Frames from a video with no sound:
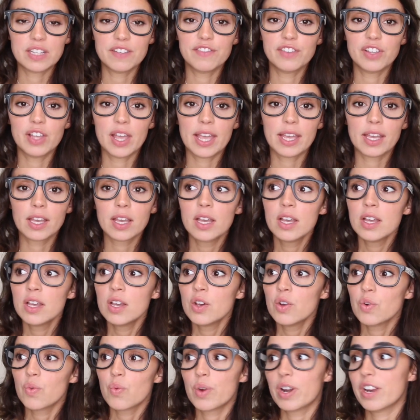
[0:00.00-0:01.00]
of like,
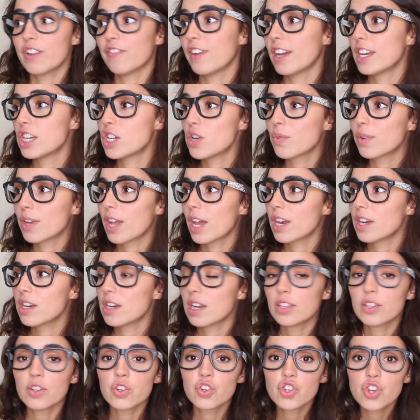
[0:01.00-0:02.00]
what if I don't get
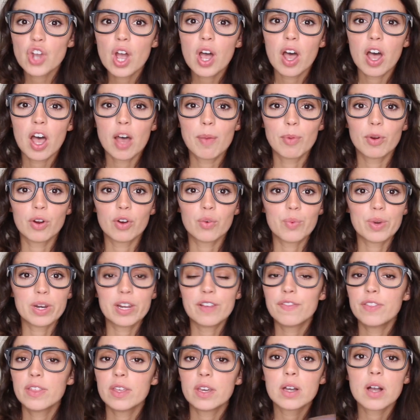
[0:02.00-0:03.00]
another job? Or what
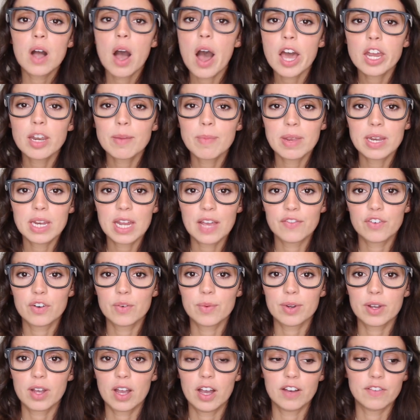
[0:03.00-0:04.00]
if the economy never
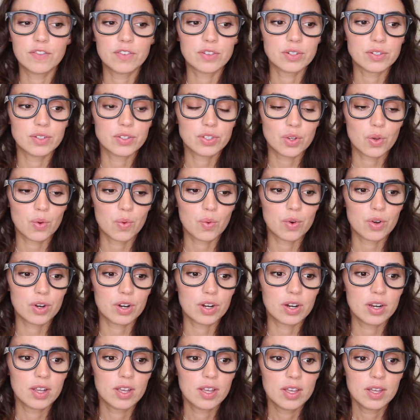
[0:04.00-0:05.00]
recovers?
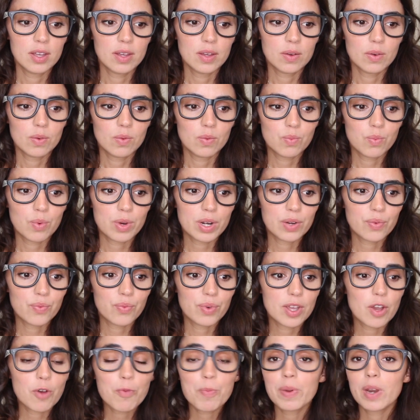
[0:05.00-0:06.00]
Or what if
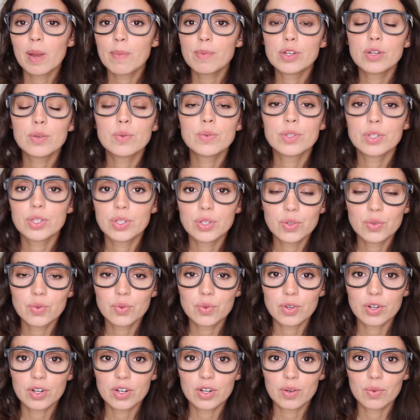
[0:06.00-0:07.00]
we open up too
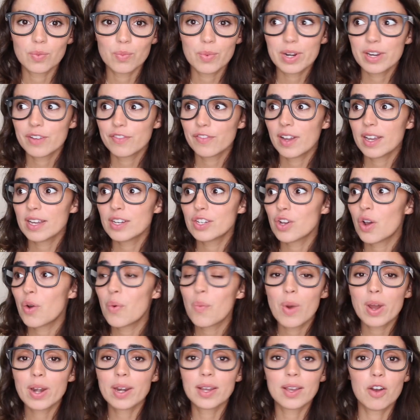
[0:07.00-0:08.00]
soon? Or what if I
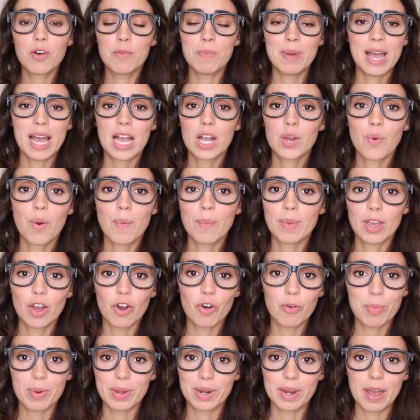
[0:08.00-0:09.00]
don't want to go back when we
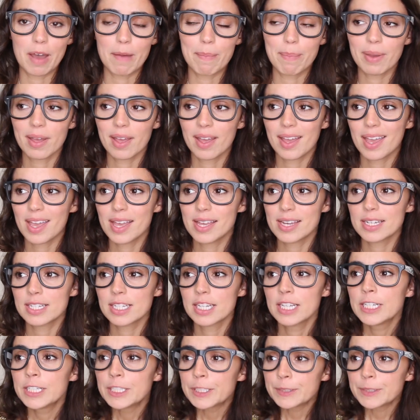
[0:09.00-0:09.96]
open up? And